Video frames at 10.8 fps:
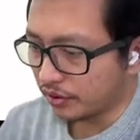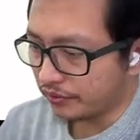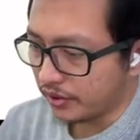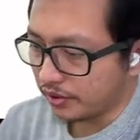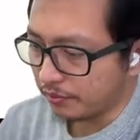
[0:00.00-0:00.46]

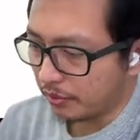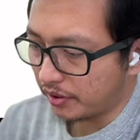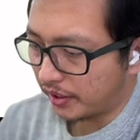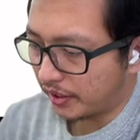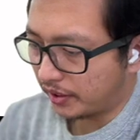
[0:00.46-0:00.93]
So first
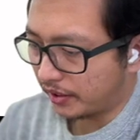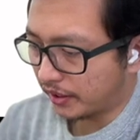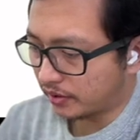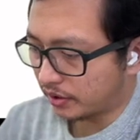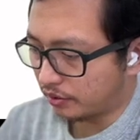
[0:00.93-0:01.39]
maybe taking
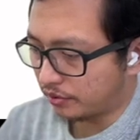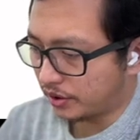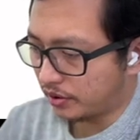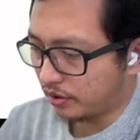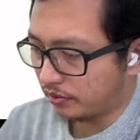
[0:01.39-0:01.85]
x equals
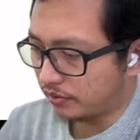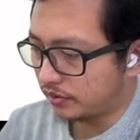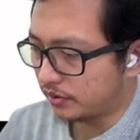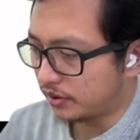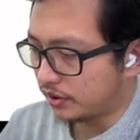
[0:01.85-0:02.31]
0.
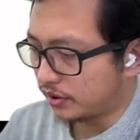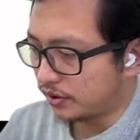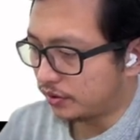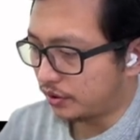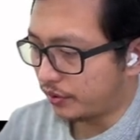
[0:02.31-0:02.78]

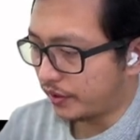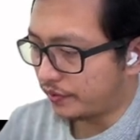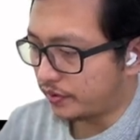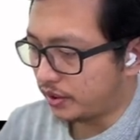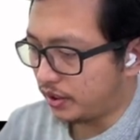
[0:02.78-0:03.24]
So we
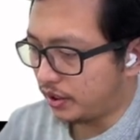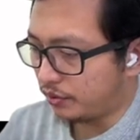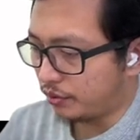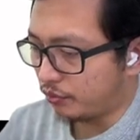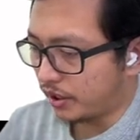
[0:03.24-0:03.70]
have z
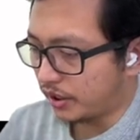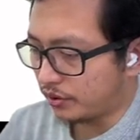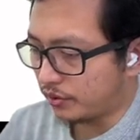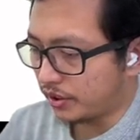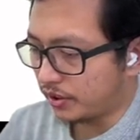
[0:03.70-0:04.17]
equal y
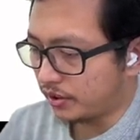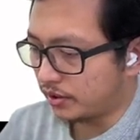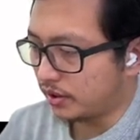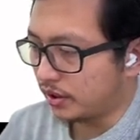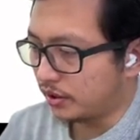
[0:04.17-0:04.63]
squared,
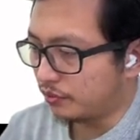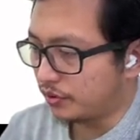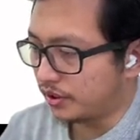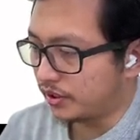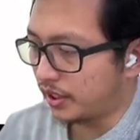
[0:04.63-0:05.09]

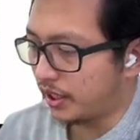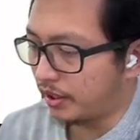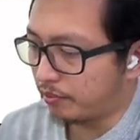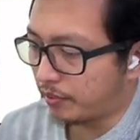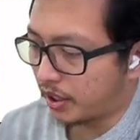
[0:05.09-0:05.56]
which is
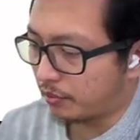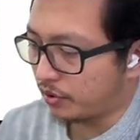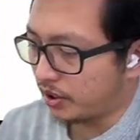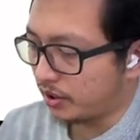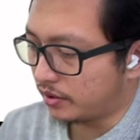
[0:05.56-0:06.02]
a
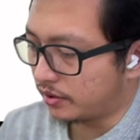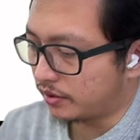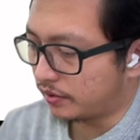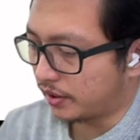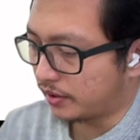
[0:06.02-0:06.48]
parabola,
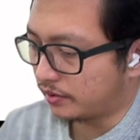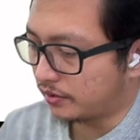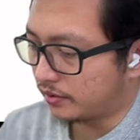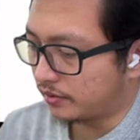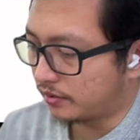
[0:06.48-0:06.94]
right?